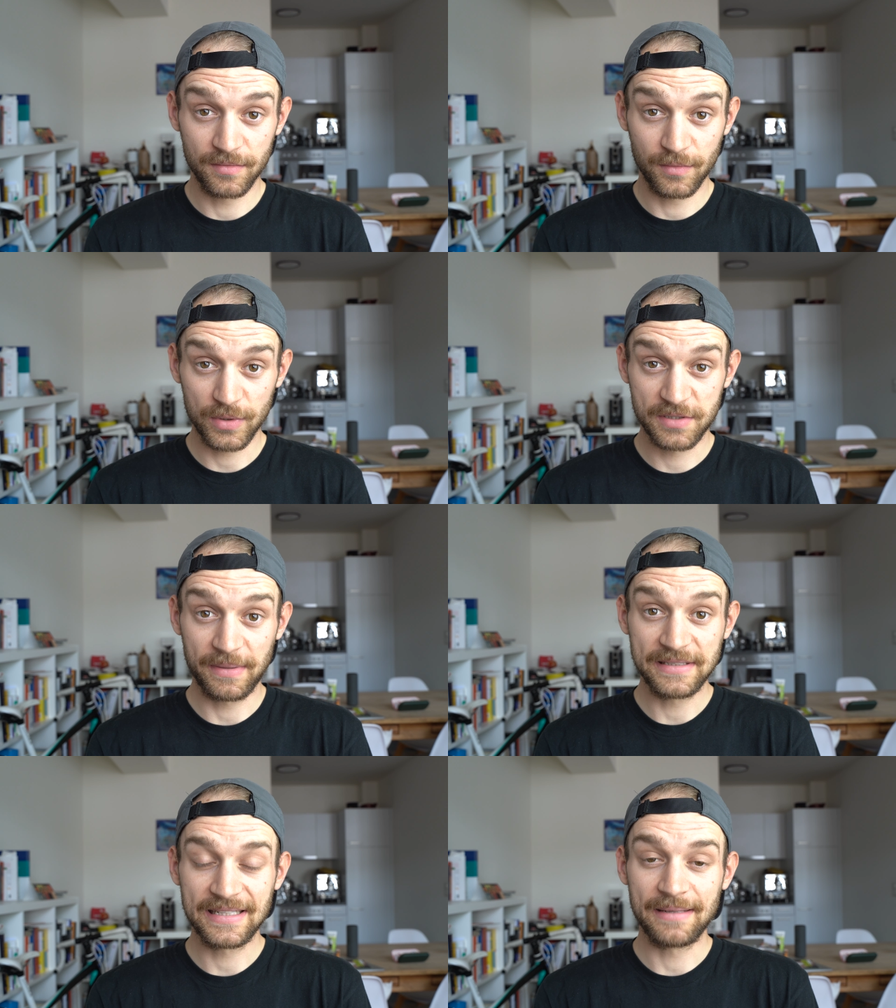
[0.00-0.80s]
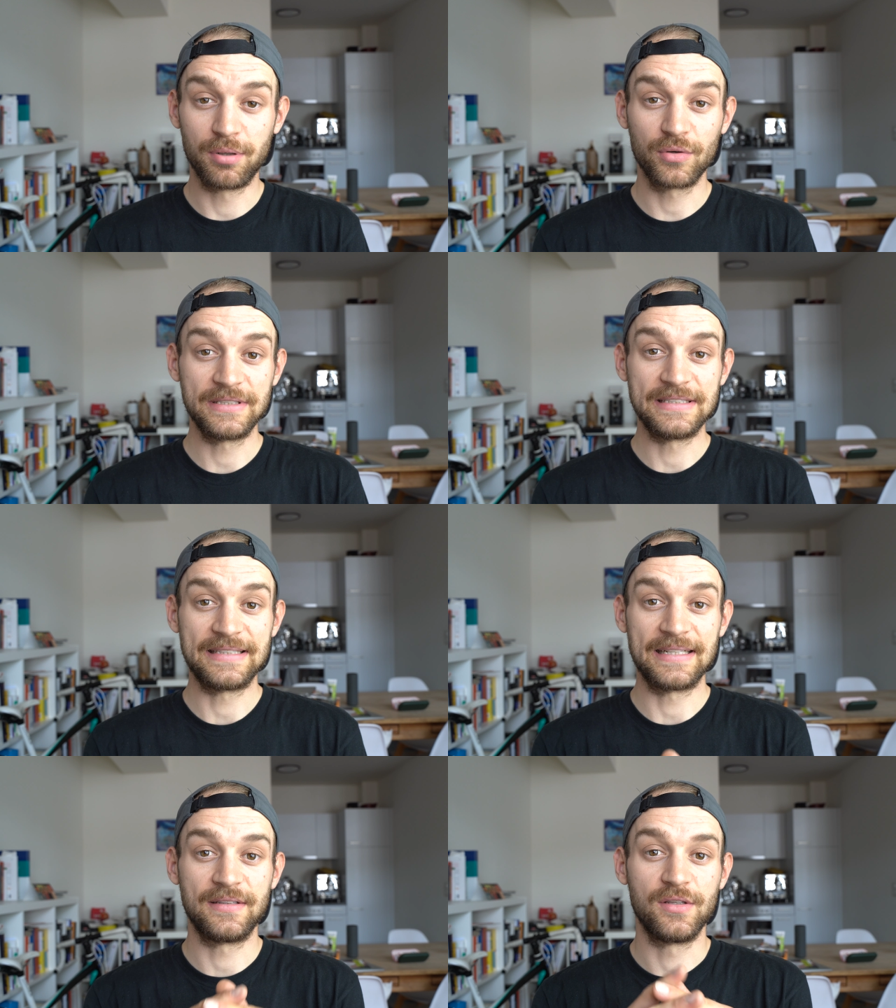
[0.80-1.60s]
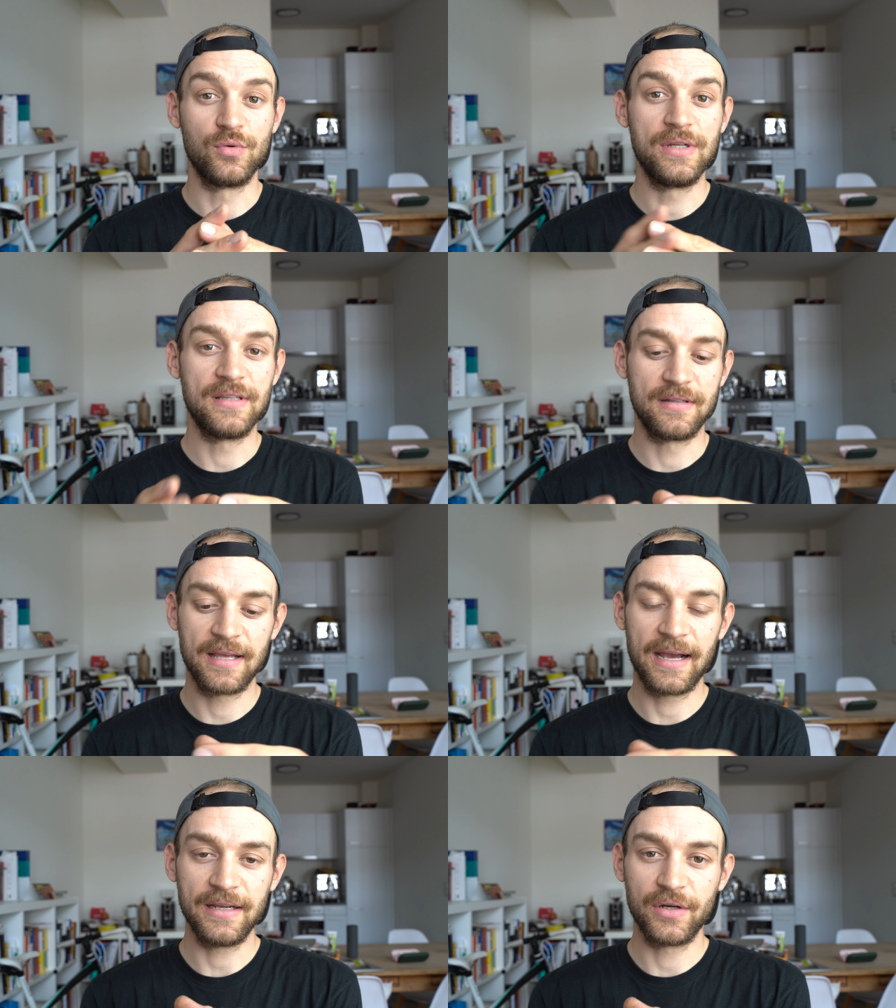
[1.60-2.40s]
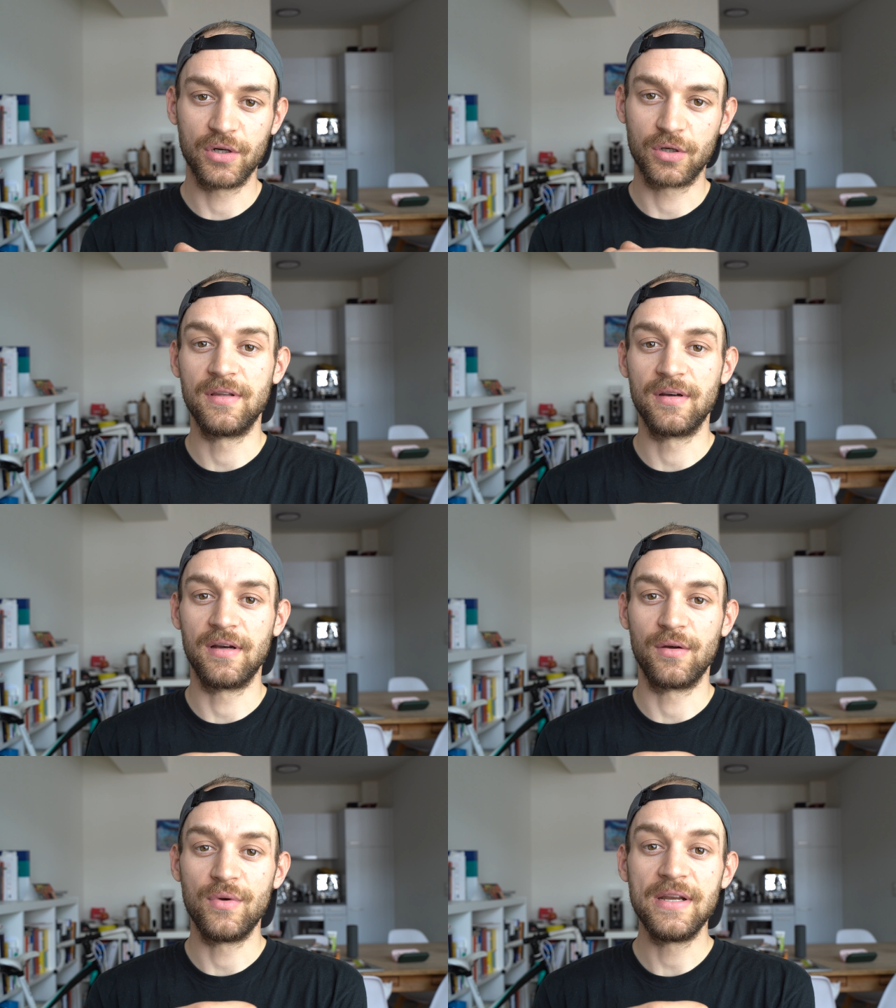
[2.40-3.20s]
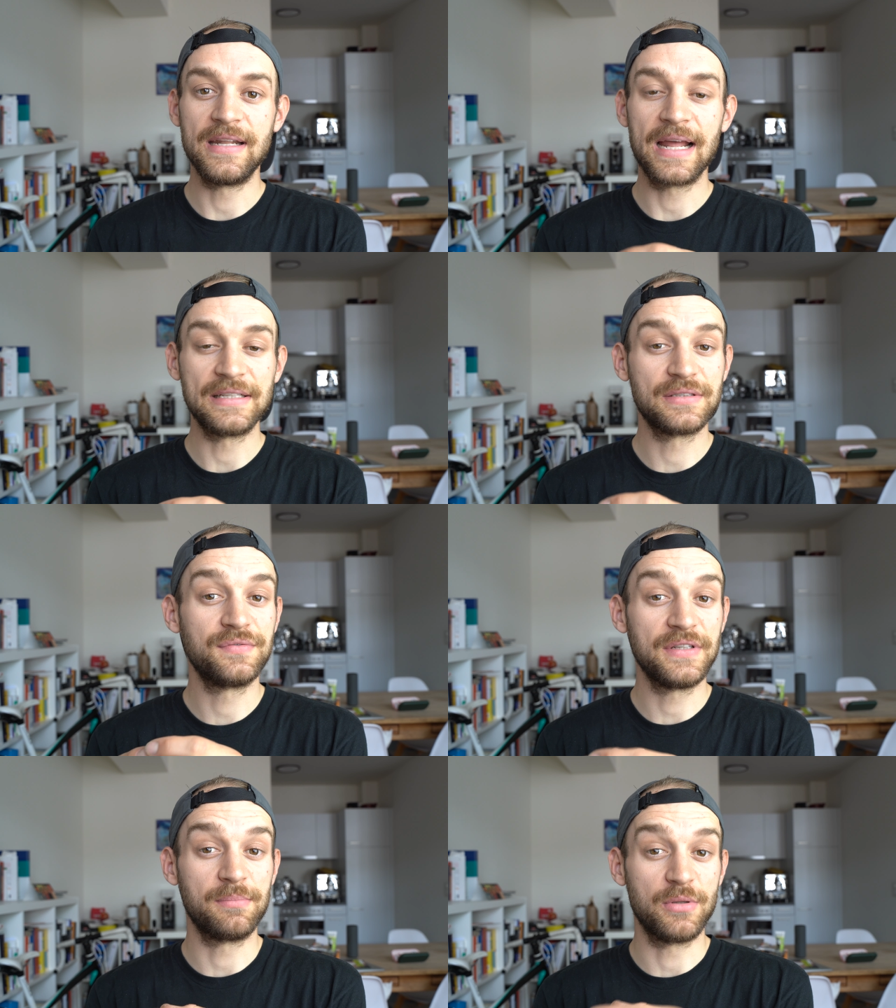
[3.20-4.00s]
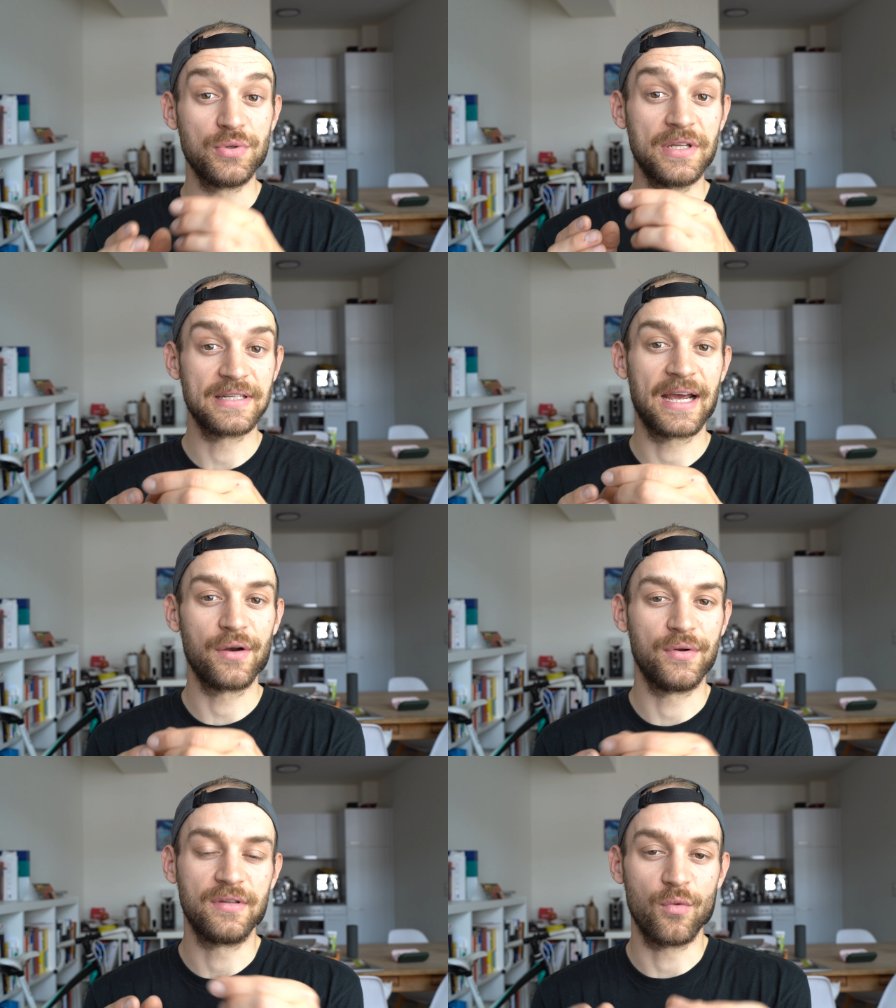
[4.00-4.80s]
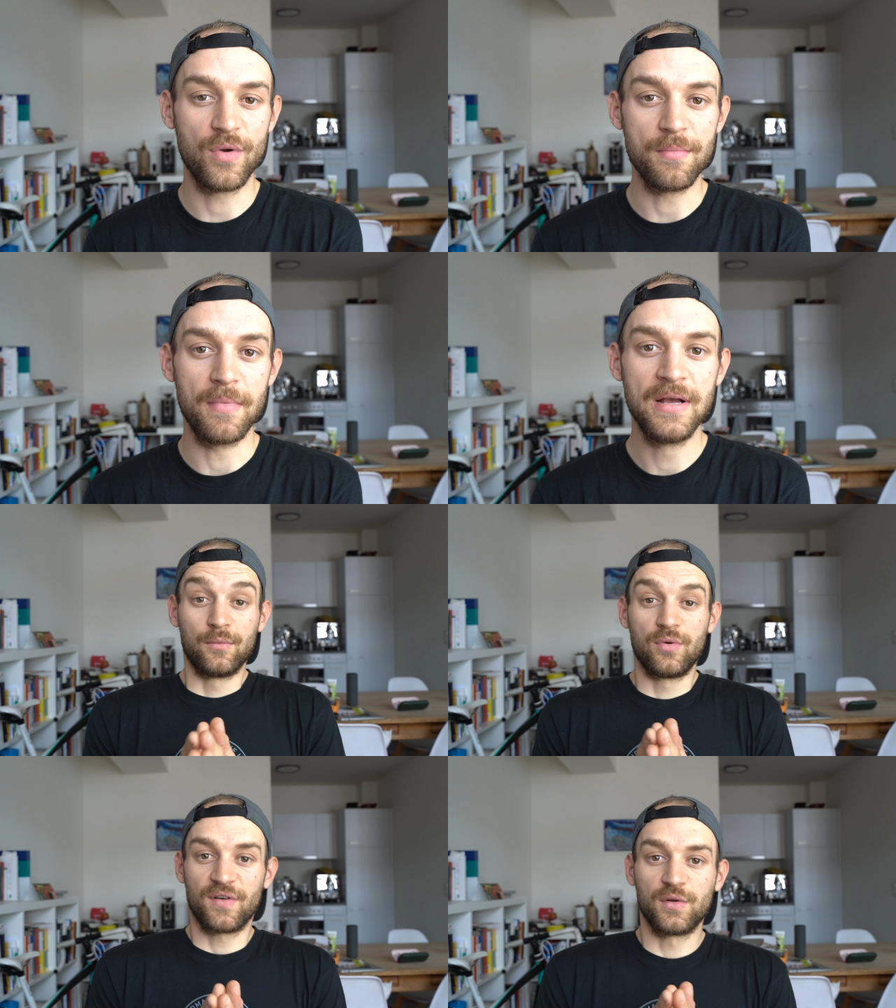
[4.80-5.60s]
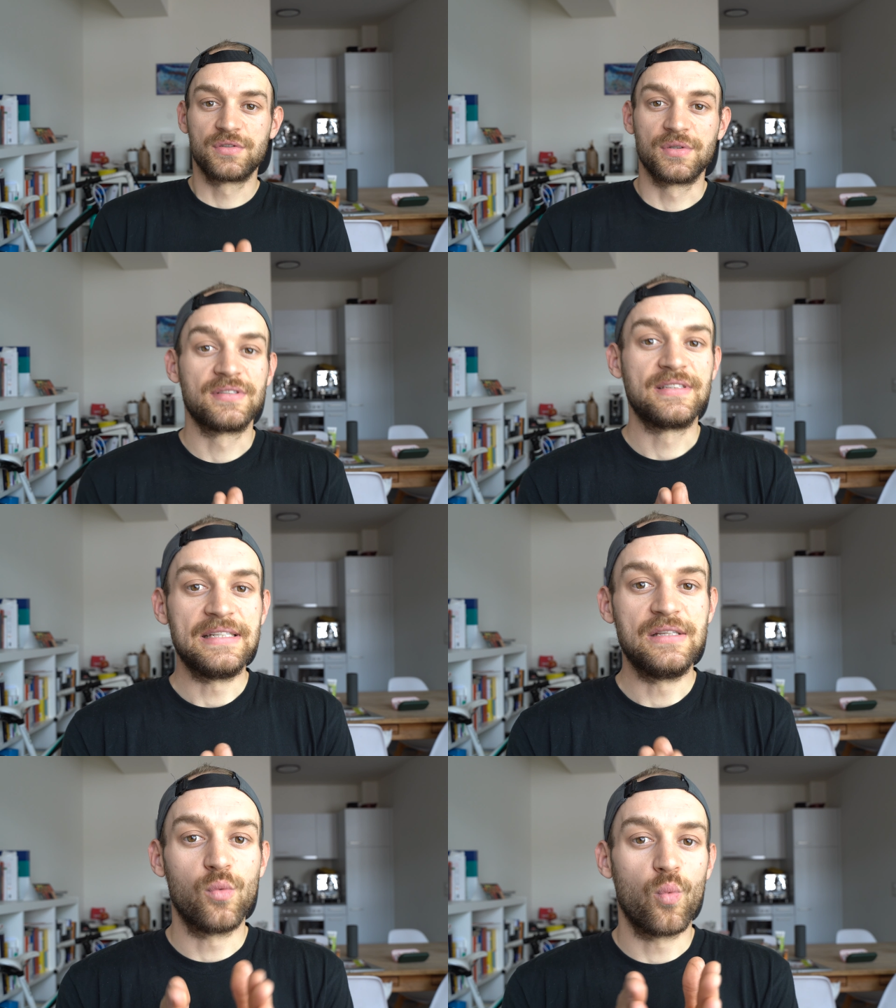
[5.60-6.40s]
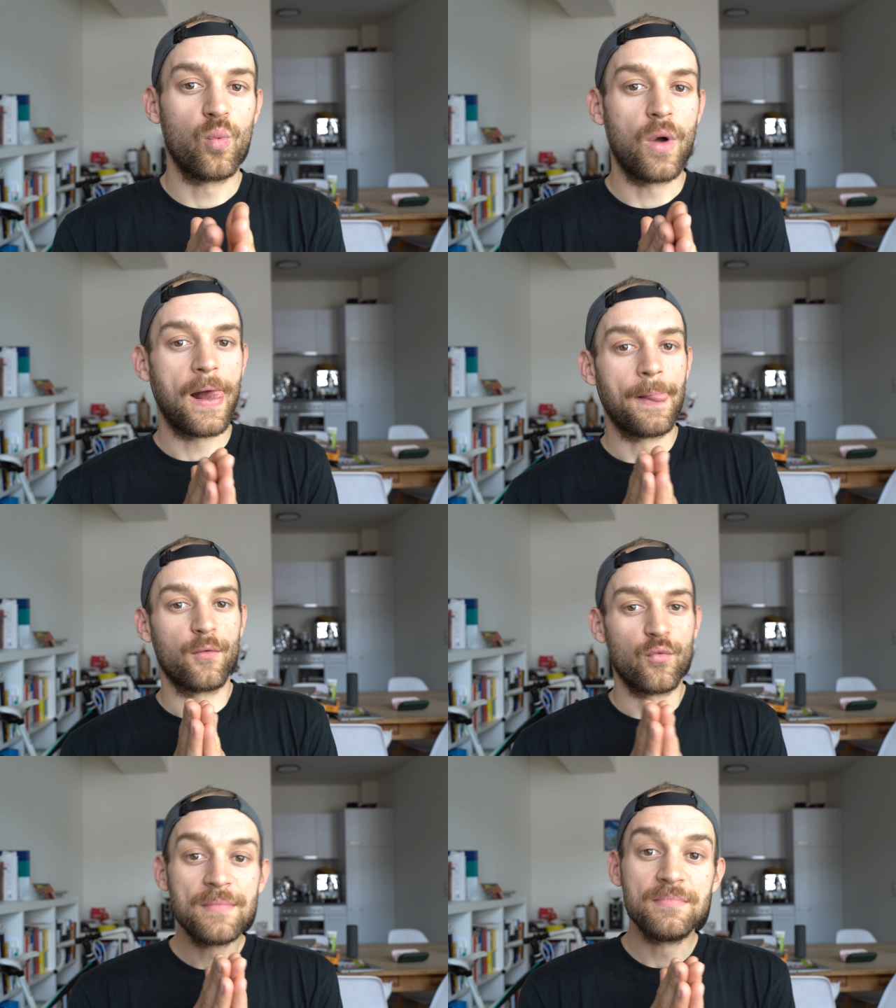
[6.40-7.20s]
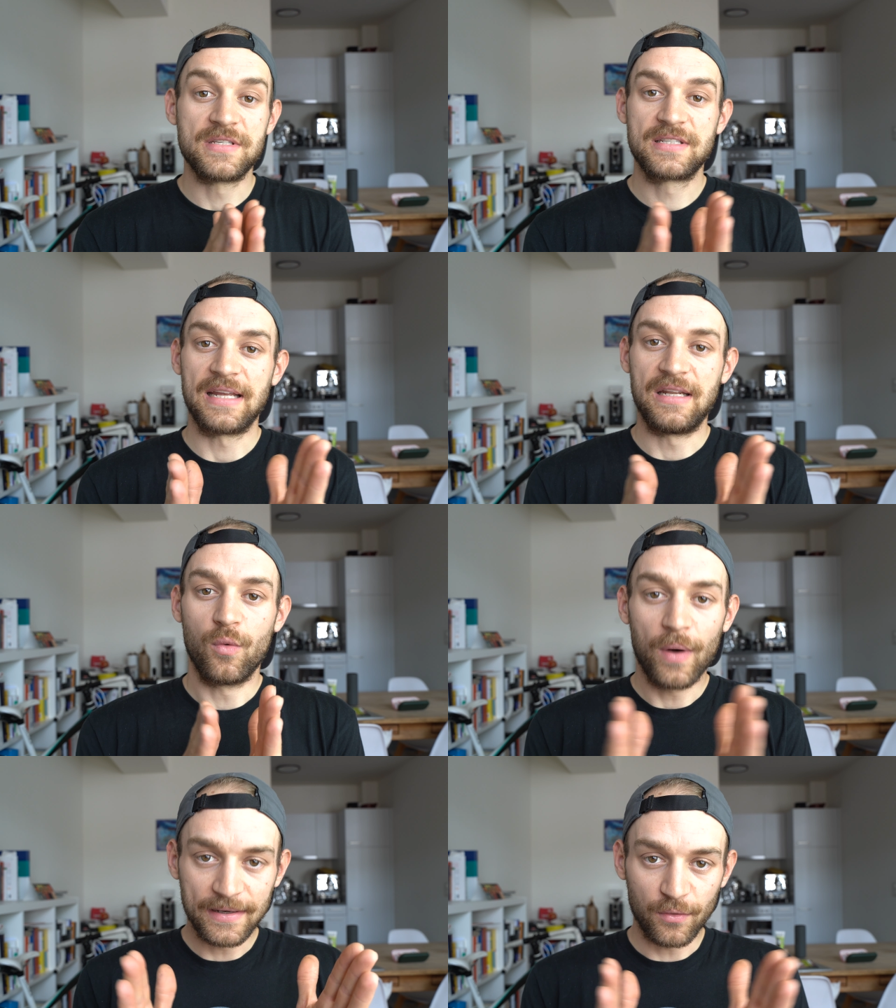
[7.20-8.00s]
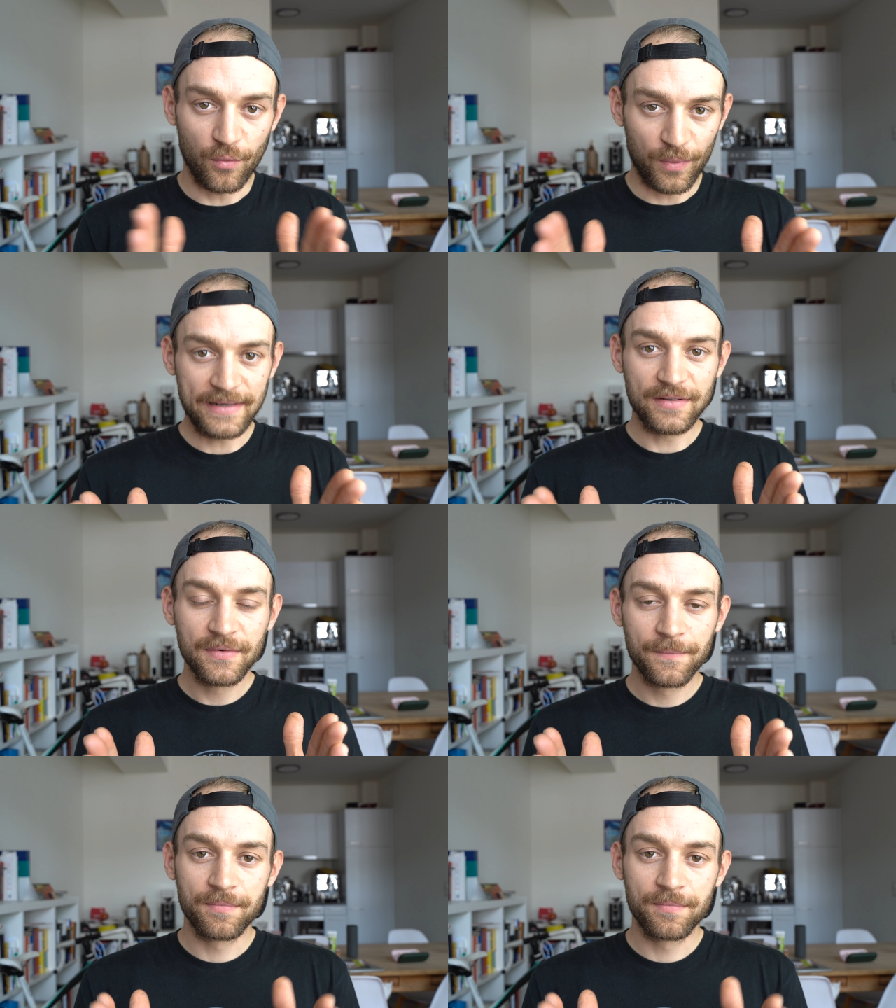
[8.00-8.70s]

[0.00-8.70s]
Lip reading: What's basically important is that you need a really nice fit between the tire and the rim. And we've also seen rims getting wider and wider,